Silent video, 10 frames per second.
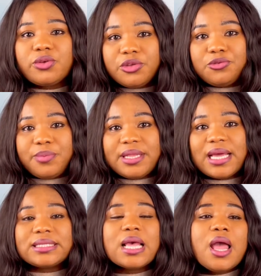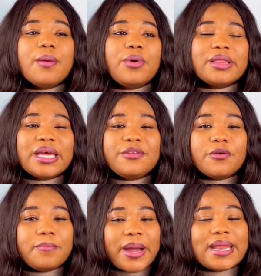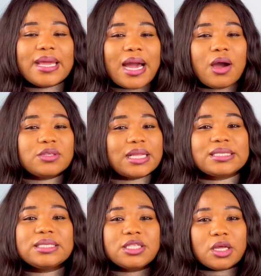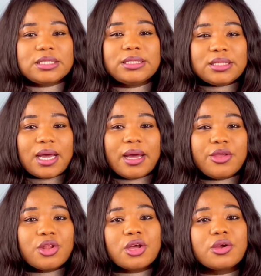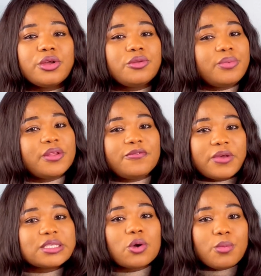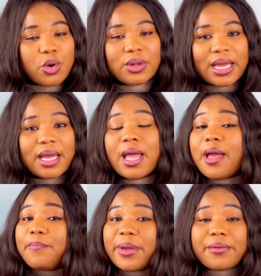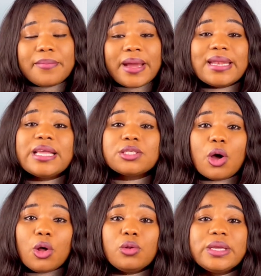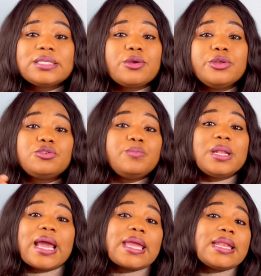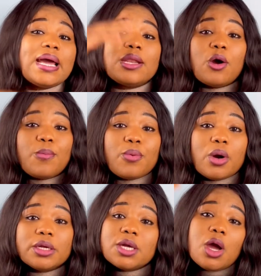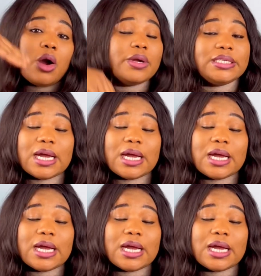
going to be that. But then if you're buying a house that is not, you're not going to be the first homeowner, bear in mind that it's always going to be like either an upward or a